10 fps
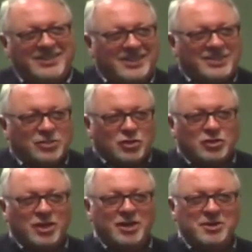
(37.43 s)
in the
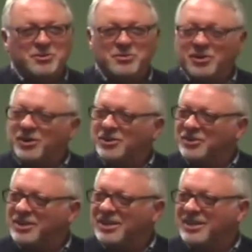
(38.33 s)
snow and
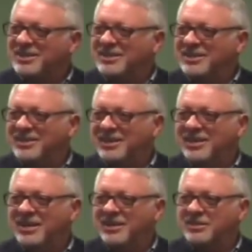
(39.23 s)
all that.
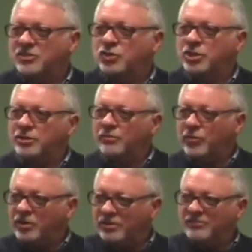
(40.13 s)
Uh, and
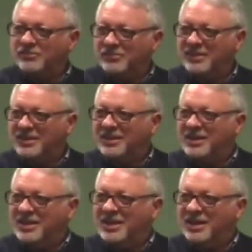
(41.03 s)
Jennifer
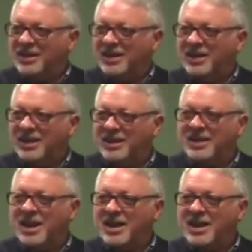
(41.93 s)
uh, and